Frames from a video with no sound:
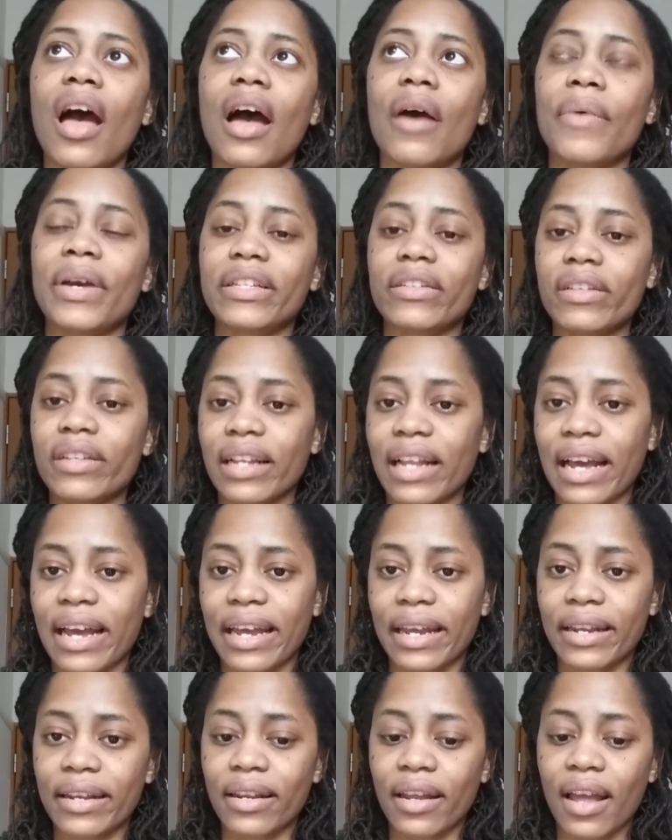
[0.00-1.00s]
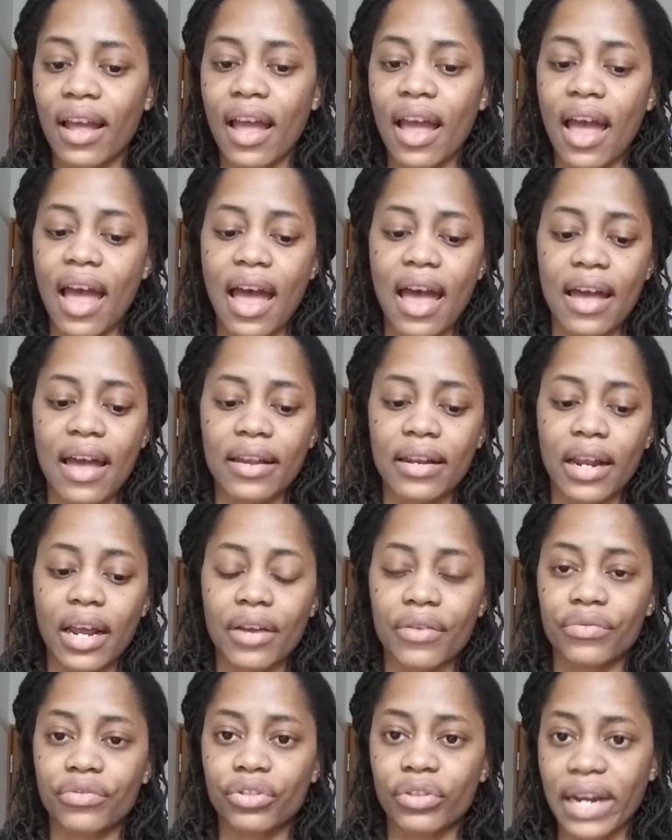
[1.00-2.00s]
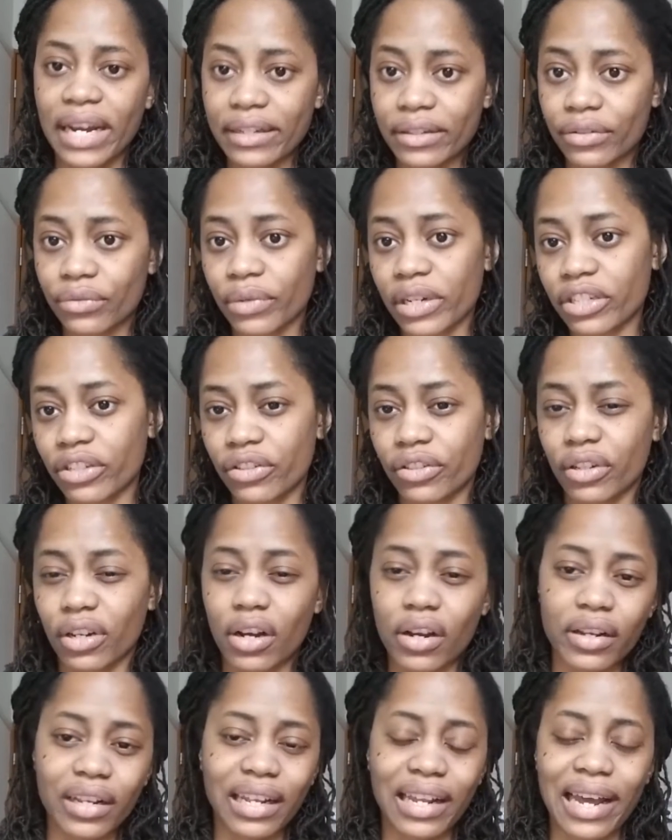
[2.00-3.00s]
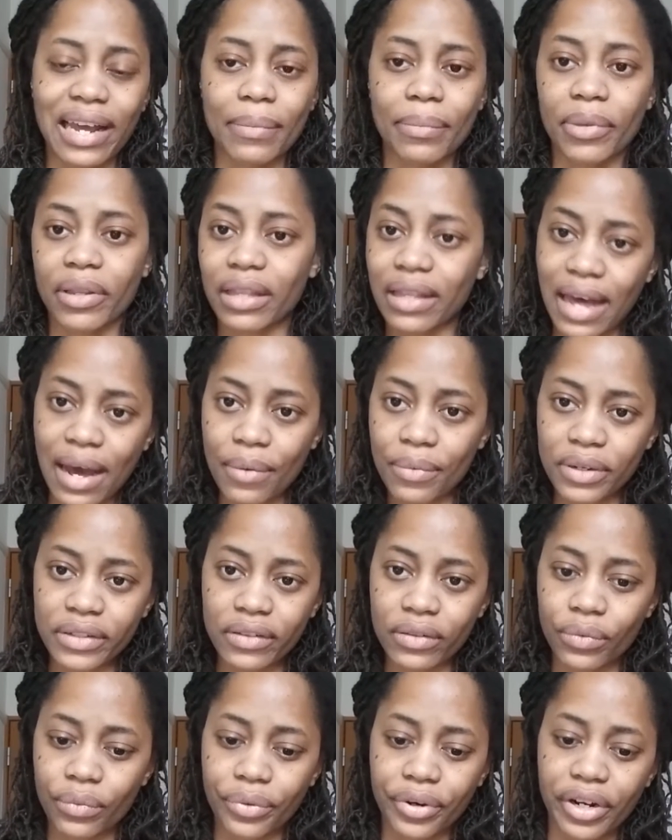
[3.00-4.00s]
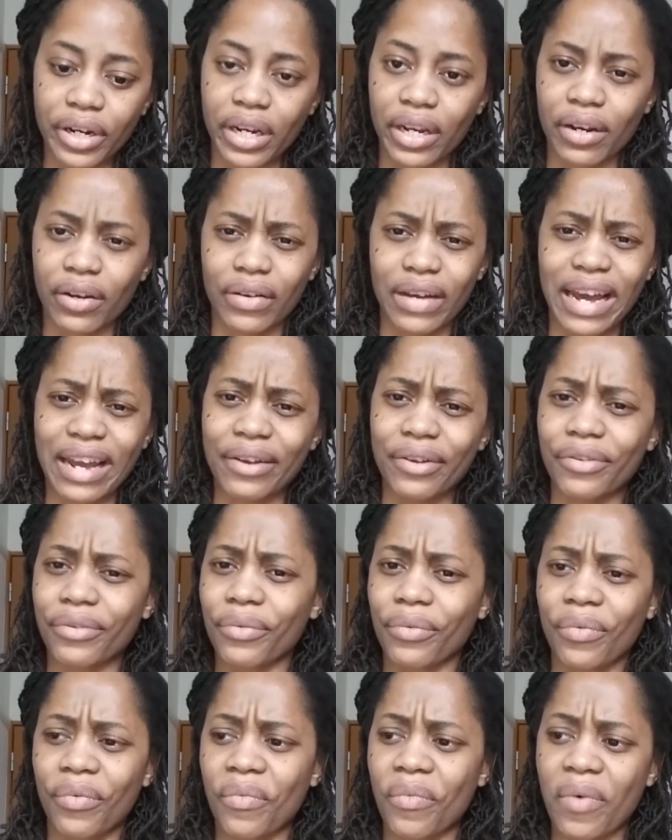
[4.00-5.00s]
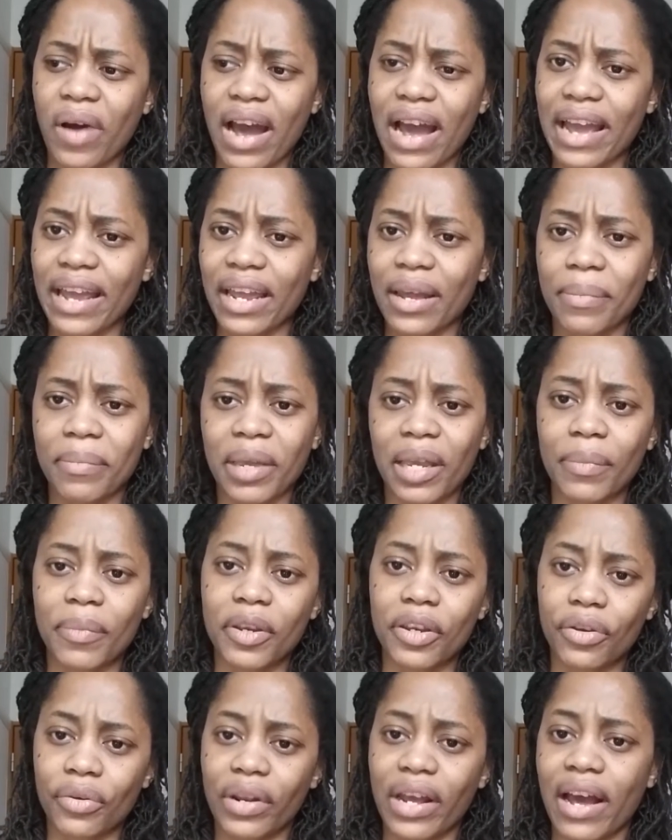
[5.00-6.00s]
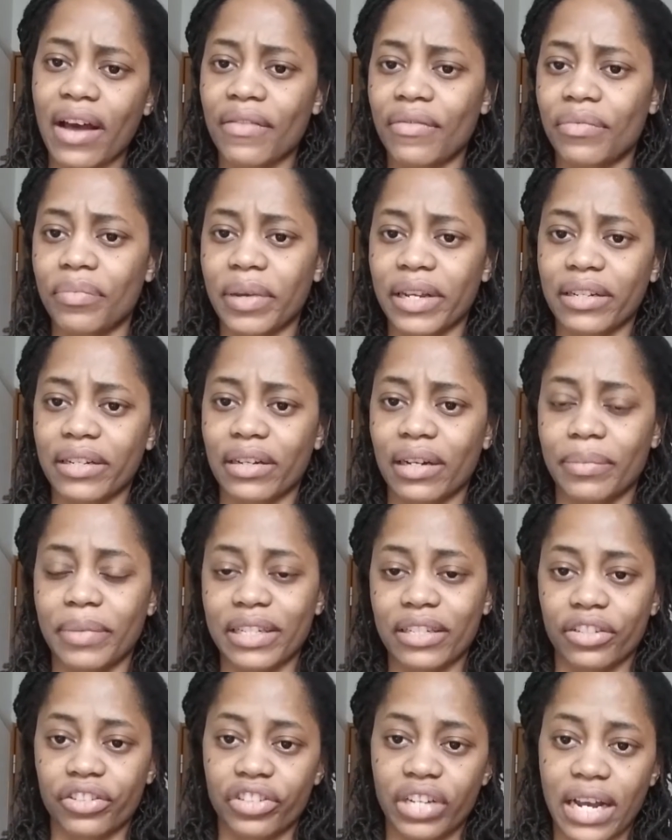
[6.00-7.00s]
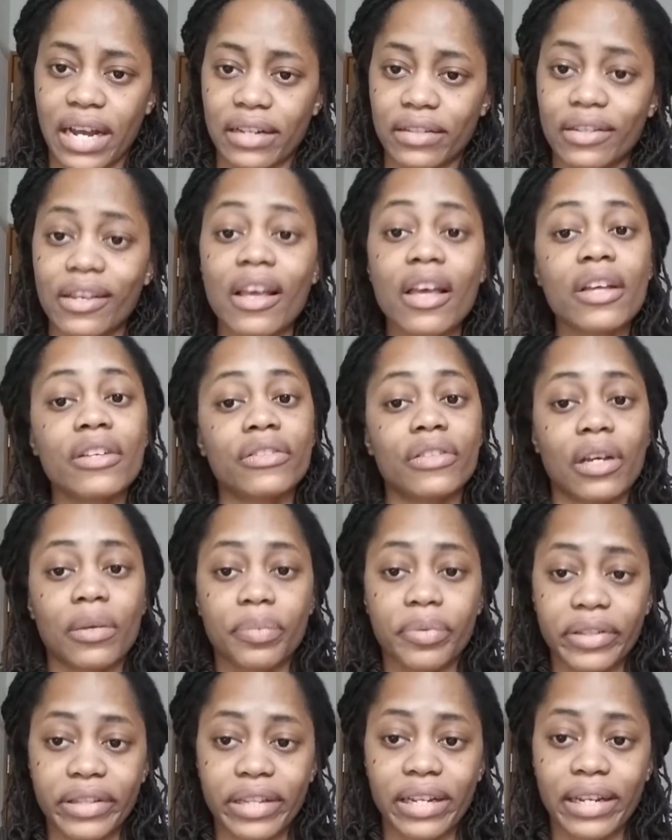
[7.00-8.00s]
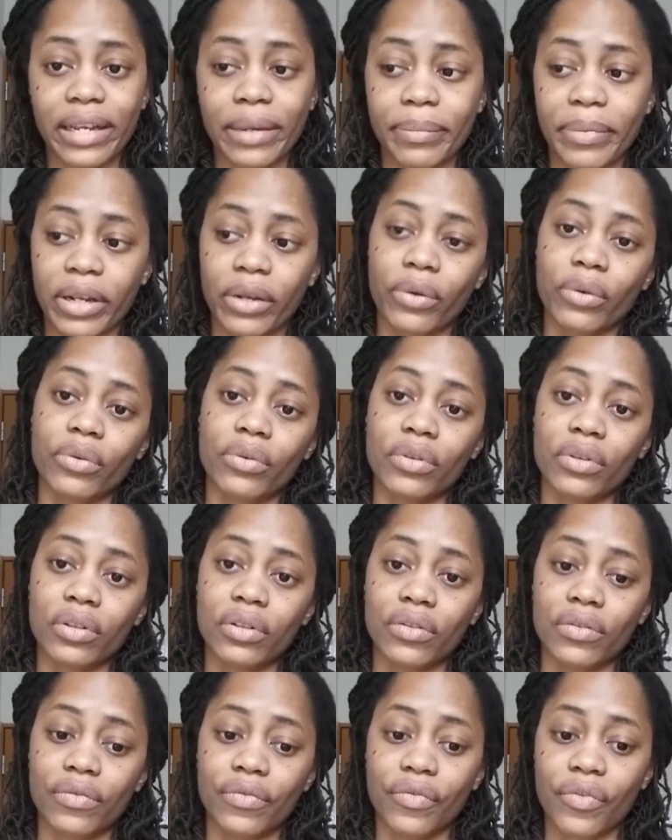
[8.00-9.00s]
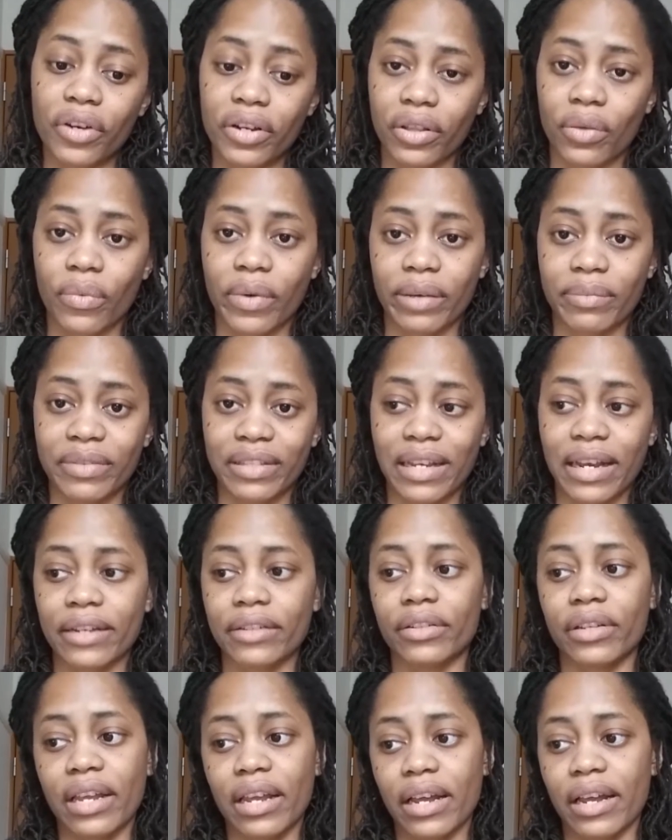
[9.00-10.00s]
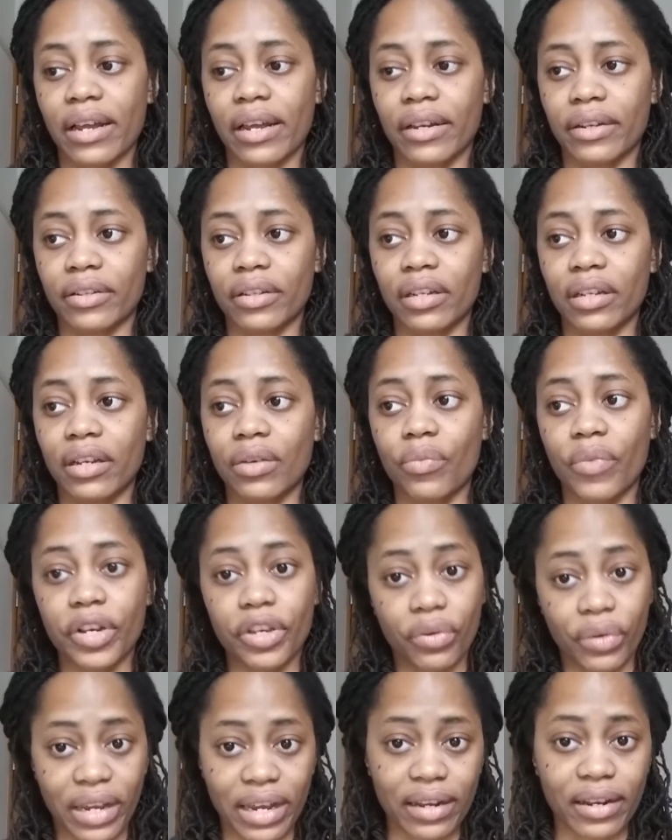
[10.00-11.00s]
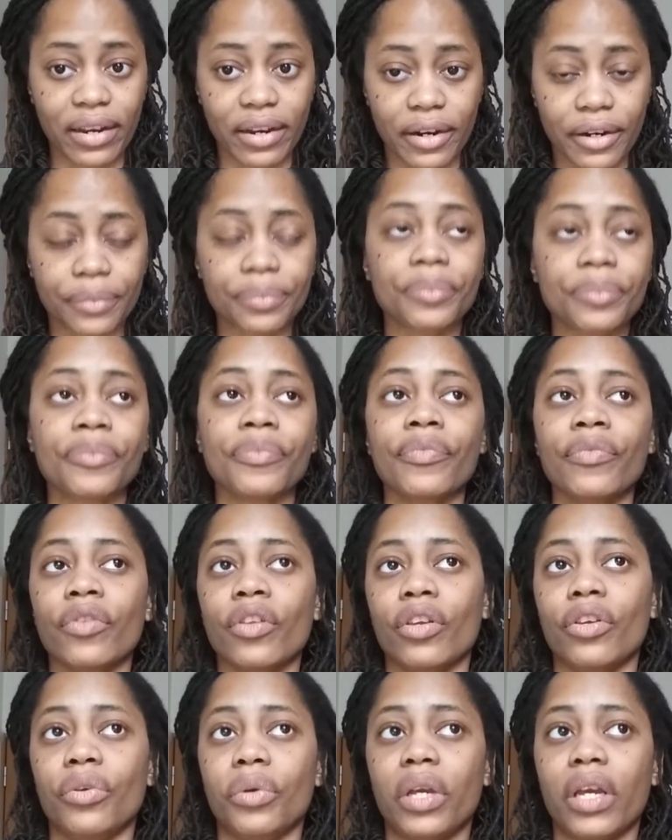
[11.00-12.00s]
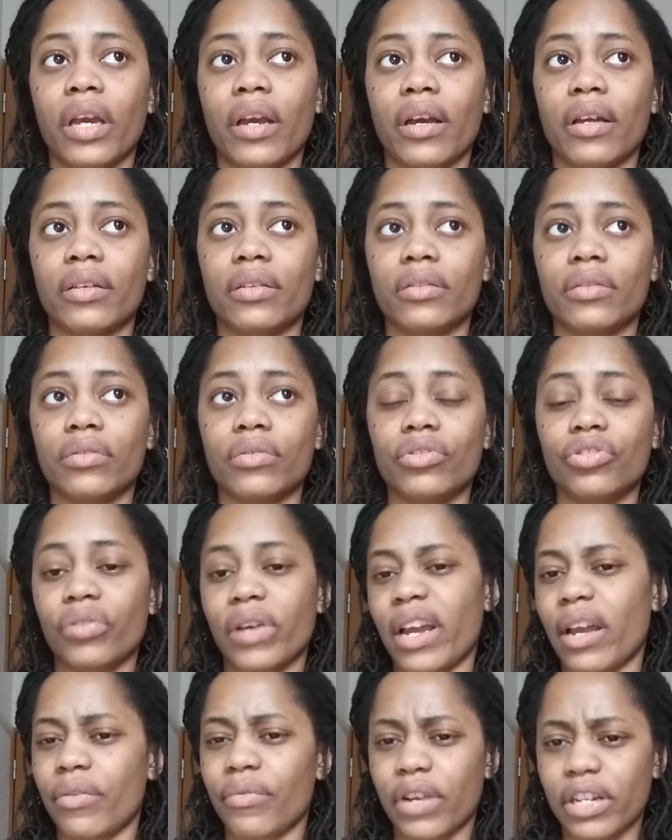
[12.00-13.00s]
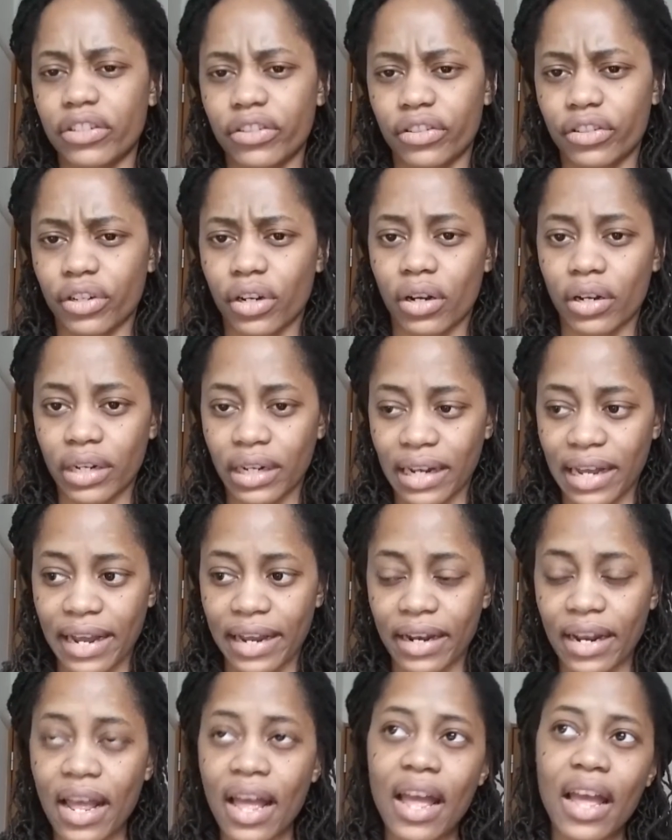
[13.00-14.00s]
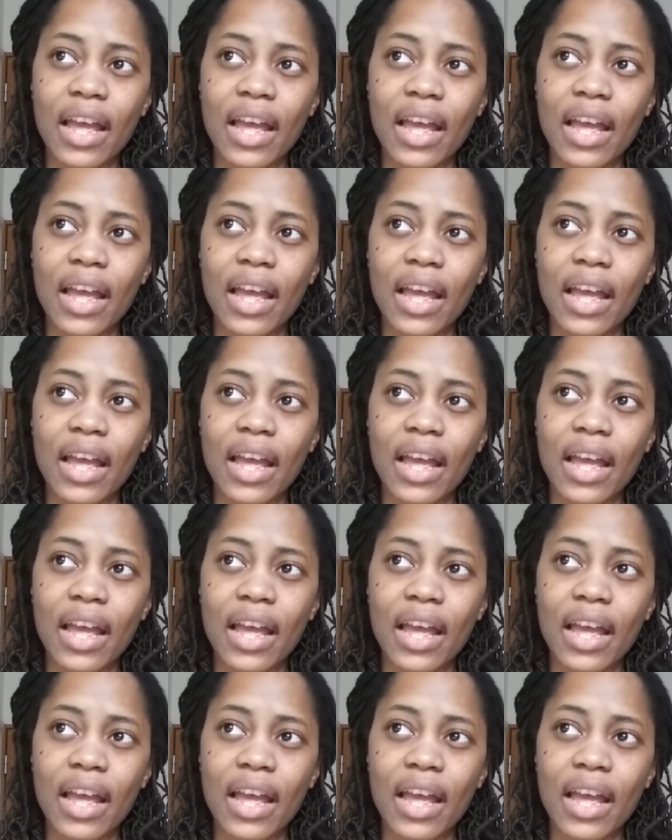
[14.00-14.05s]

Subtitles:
I went online and I tried to register online, but that wasn't working out. I don't know why. Maybe you'd have a better chance. So I'll put the link below for the website, and when you get here, you can try and register online.